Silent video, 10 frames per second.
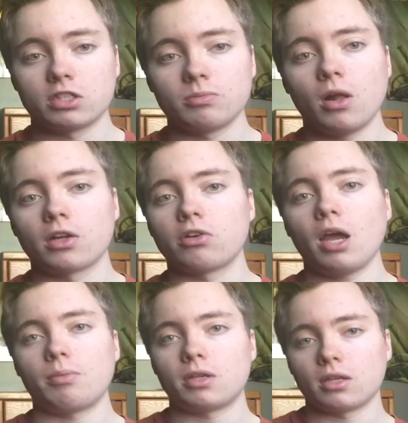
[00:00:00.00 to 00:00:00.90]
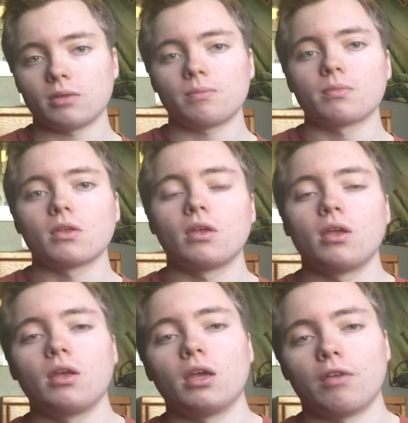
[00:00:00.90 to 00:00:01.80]
small and crappy kit.
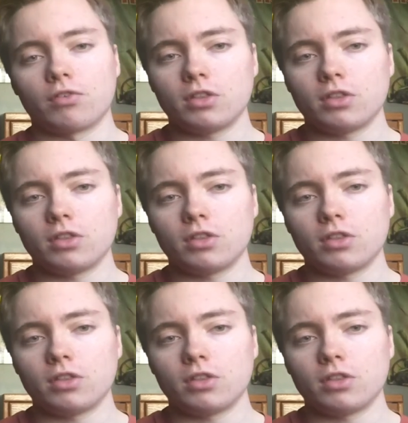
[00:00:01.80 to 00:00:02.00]
If you're